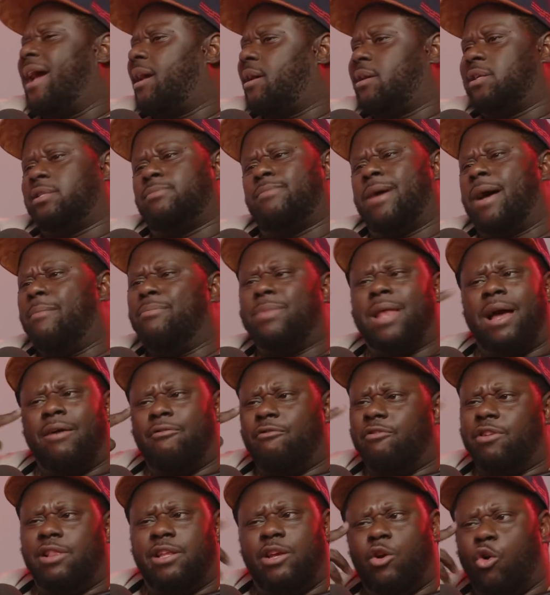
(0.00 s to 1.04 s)
because I'm not
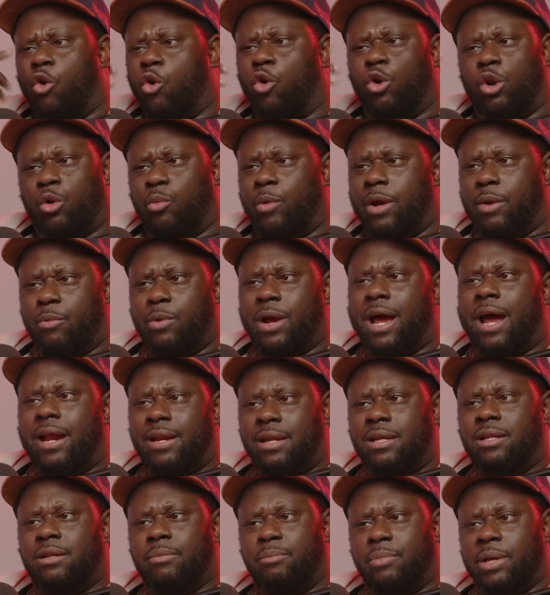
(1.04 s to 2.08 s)
really all the way where I
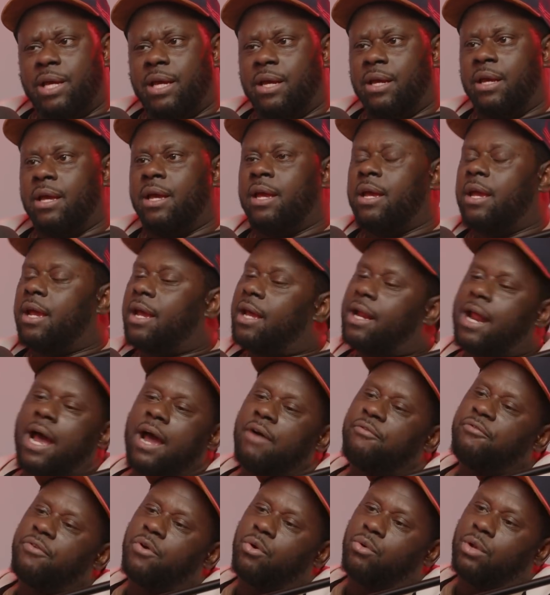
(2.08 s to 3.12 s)
need to be. And I
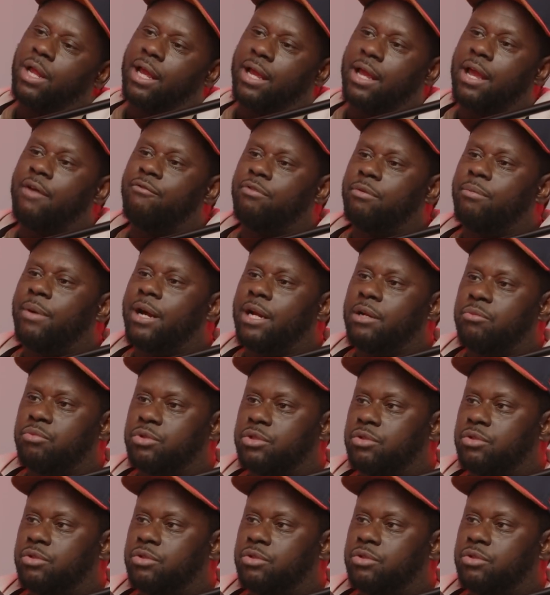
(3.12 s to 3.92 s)
felt like everybody was